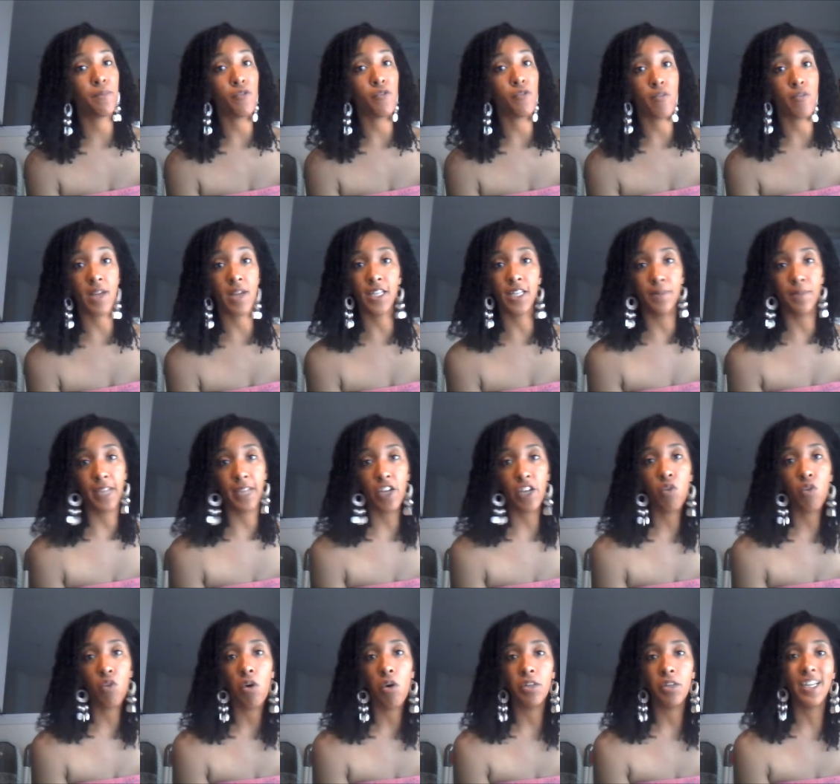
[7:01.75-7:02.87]
on my lemonade
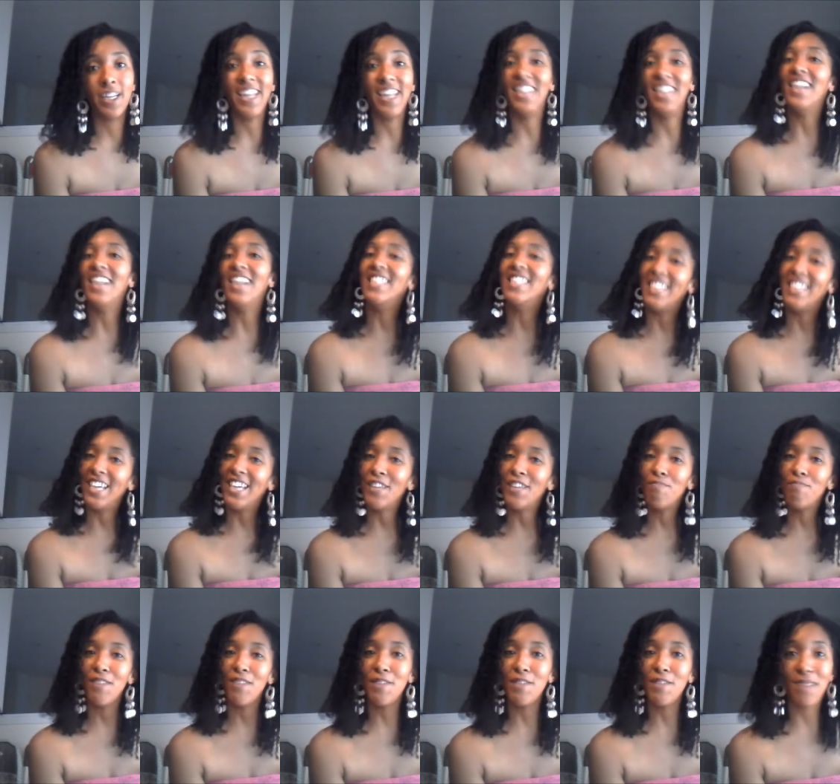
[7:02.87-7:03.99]
quota, and I did
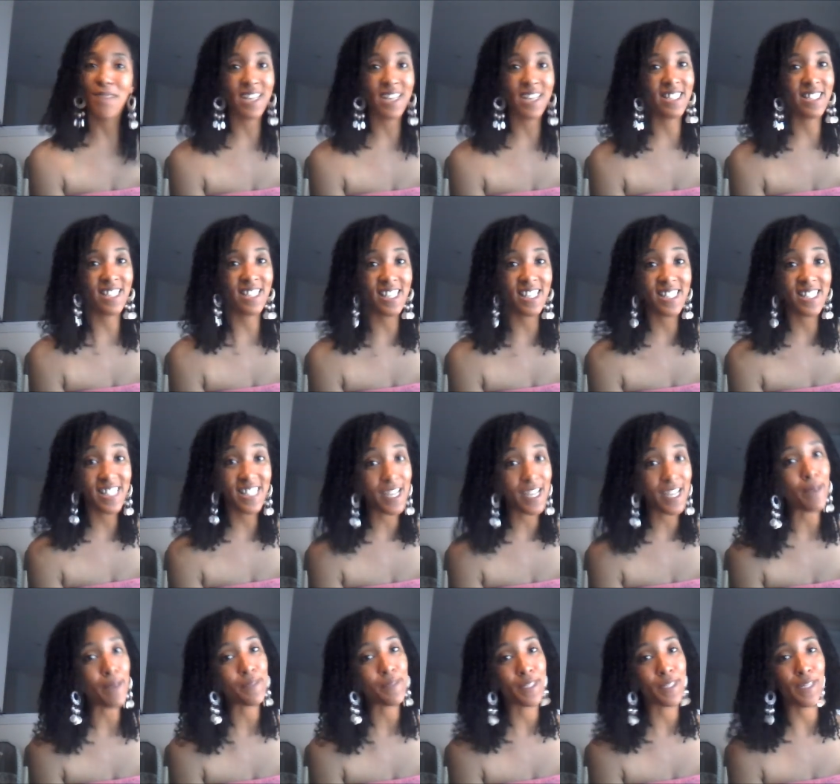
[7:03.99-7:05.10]
meet my 6
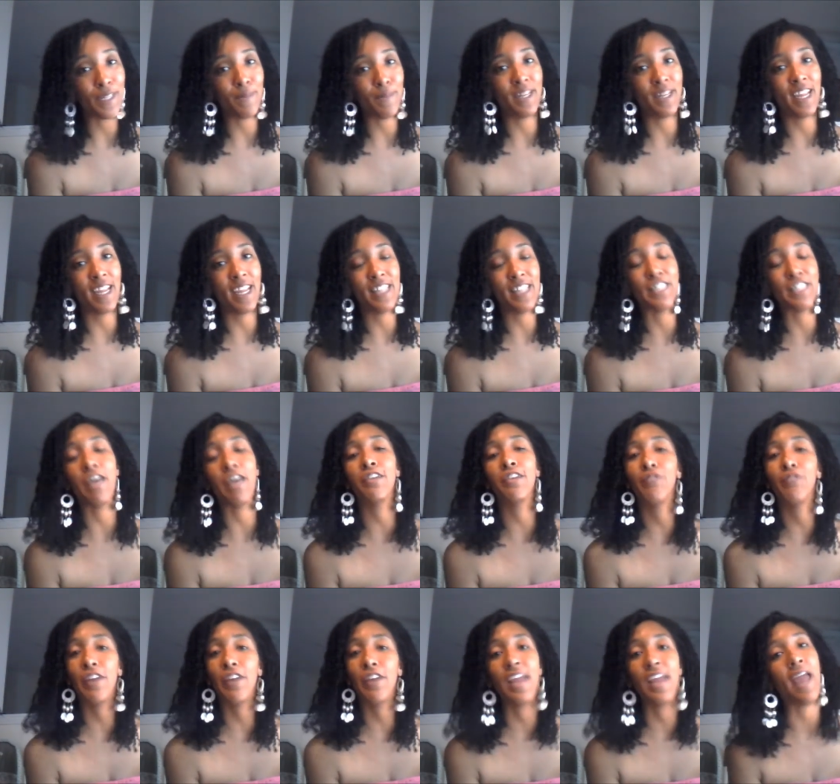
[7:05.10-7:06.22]
cups of lemonade, so I was
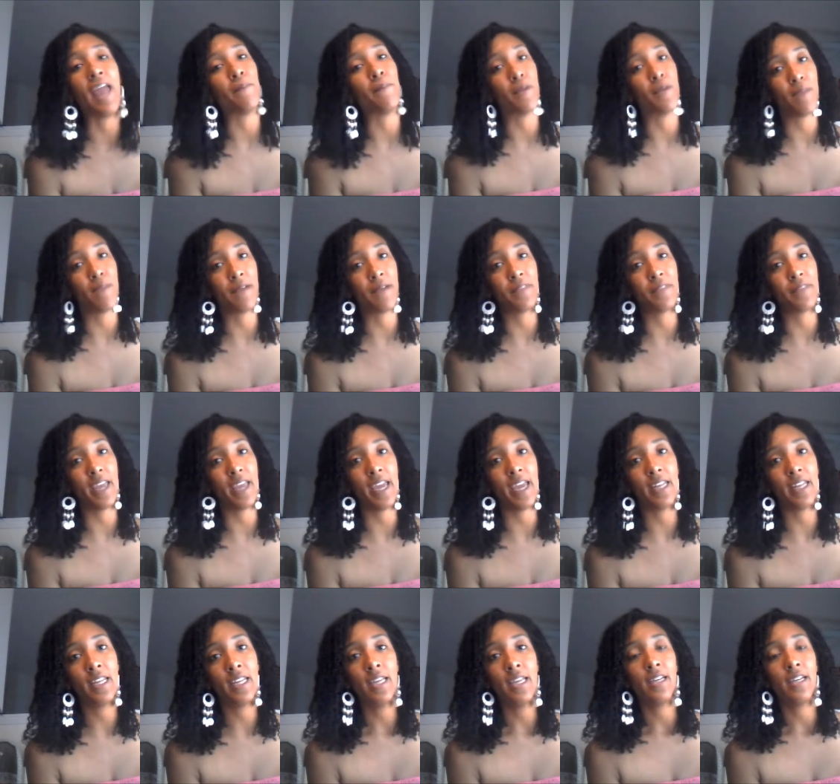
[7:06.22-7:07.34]
very happy about that.
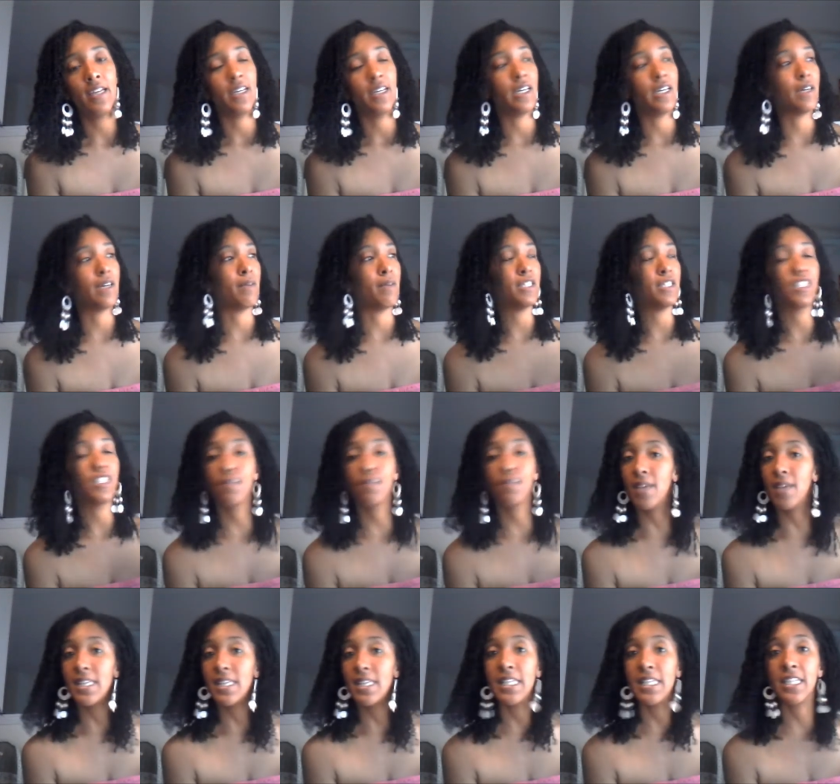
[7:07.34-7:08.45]
I took
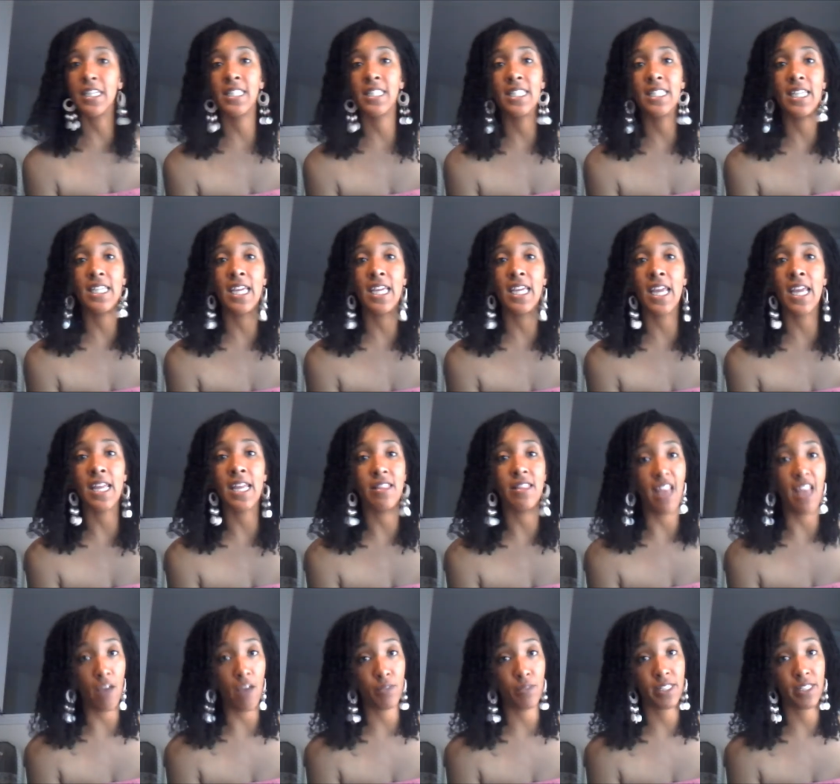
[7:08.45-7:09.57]
my tea, and
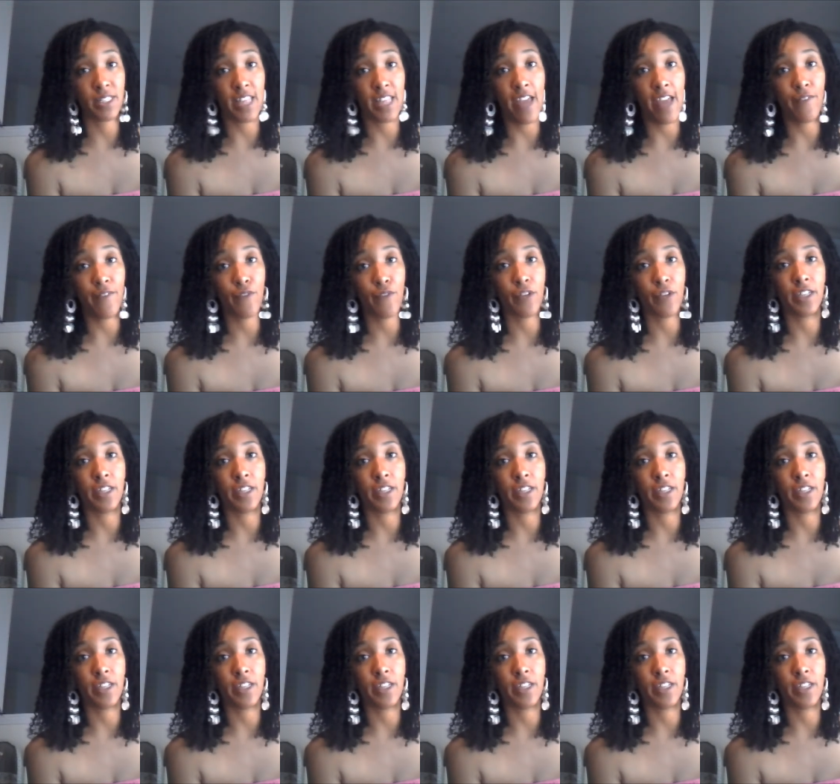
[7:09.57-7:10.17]
that was that for the